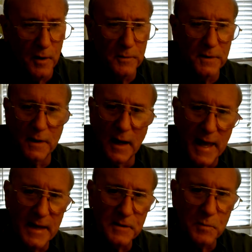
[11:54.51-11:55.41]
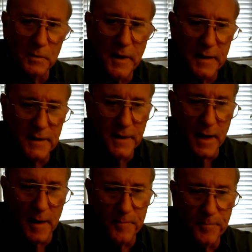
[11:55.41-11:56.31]
The clast will take it up.
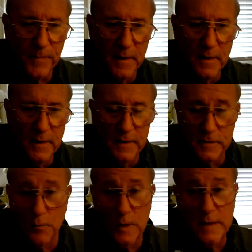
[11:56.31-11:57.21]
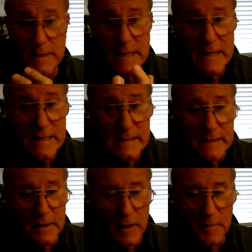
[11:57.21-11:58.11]
So if you need
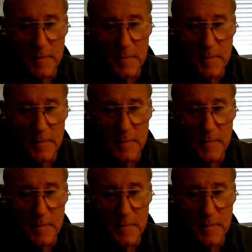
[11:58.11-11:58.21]
some,